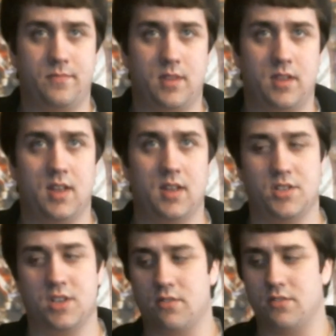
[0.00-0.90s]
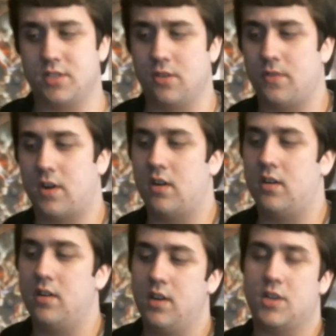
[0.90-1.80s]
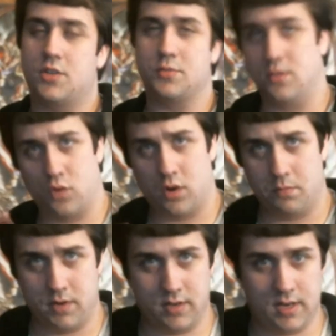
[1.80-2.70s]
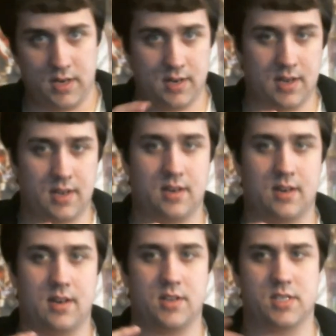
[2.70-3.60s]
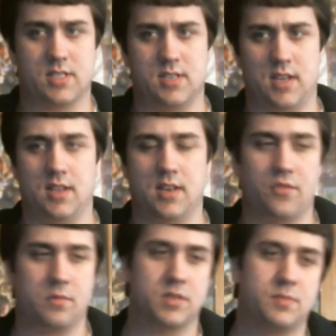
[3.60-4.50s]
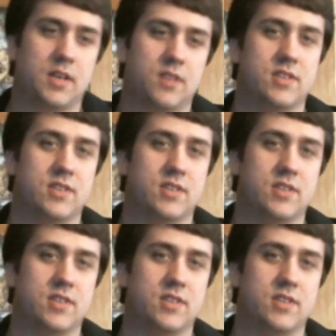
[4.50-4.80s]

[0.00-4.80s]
In general so far, in terms of the world building and just seeing the different perspectives,